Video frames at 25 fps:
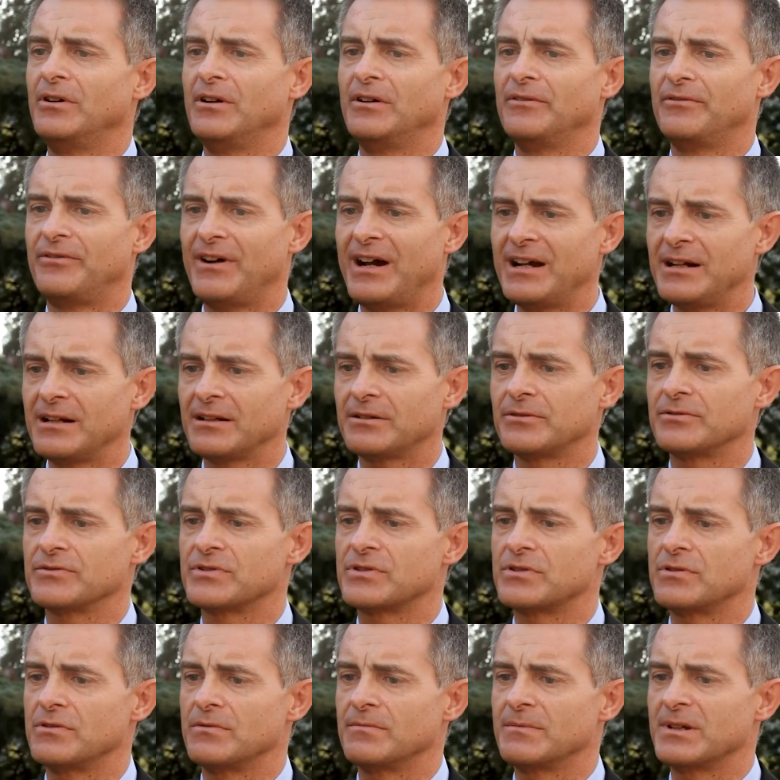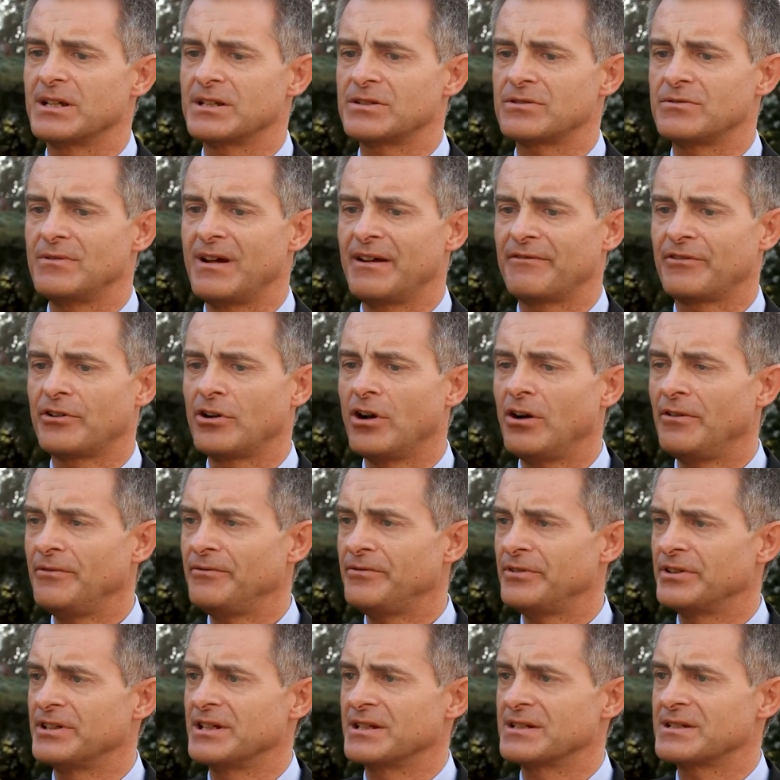final consumers to have
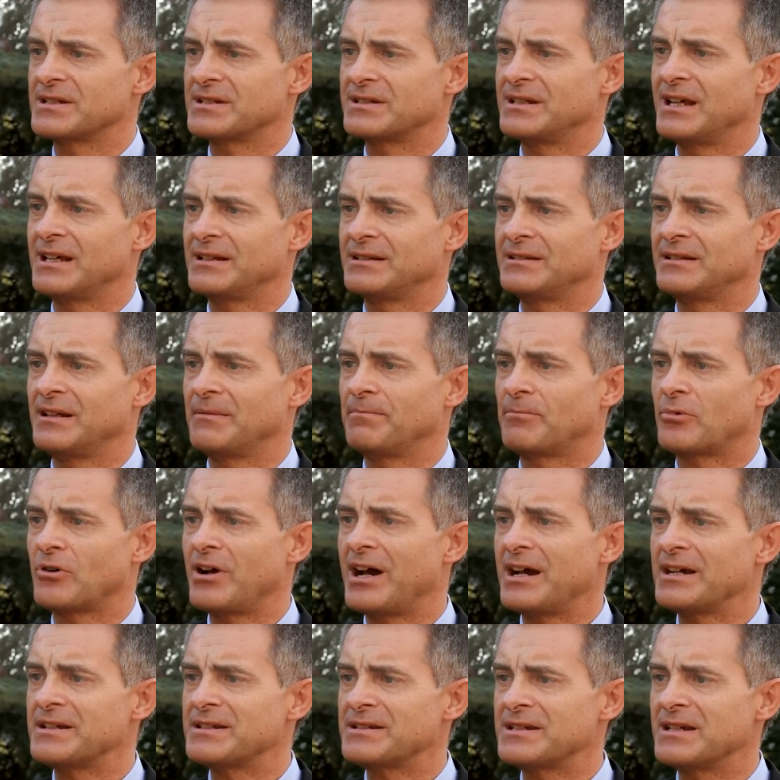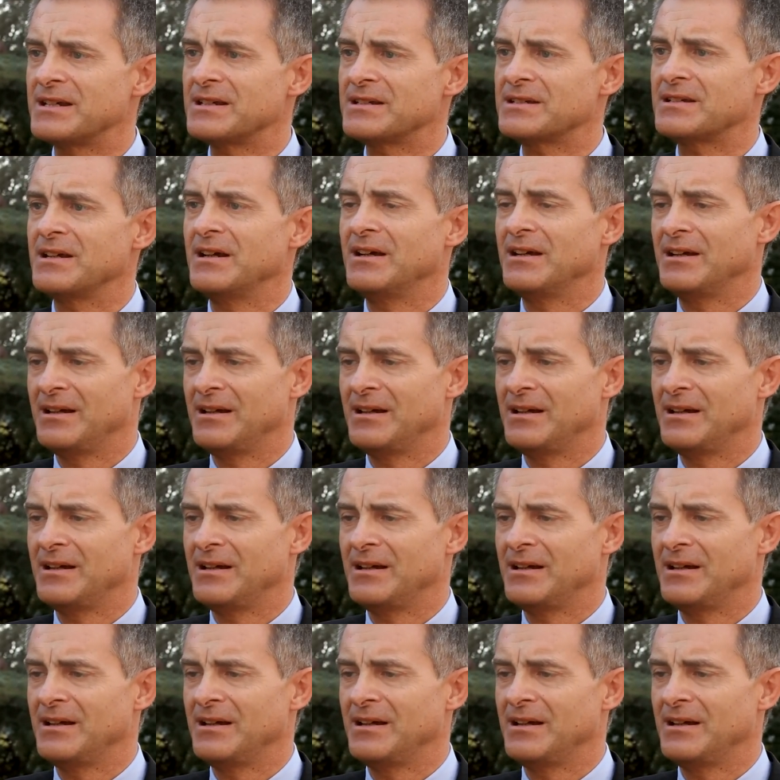confidence that the prices